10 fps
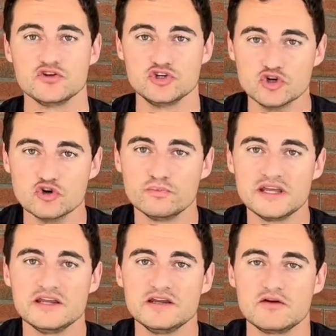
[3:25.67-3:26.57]
you'll
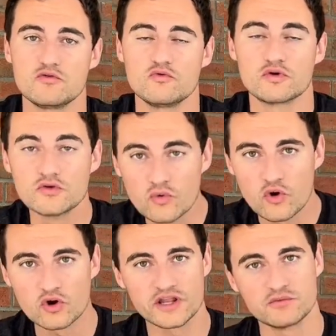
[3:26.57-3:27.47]
be
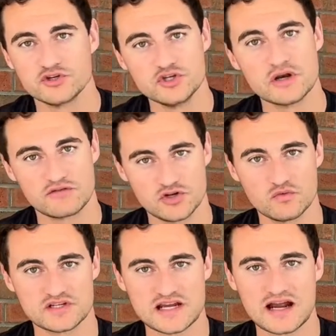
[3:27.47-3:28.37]
rewarded whenever you
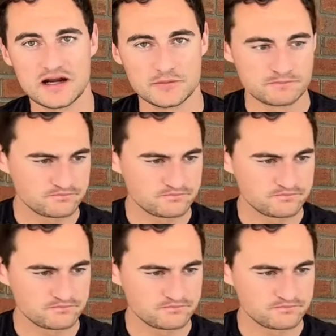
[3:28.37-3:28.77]
retire.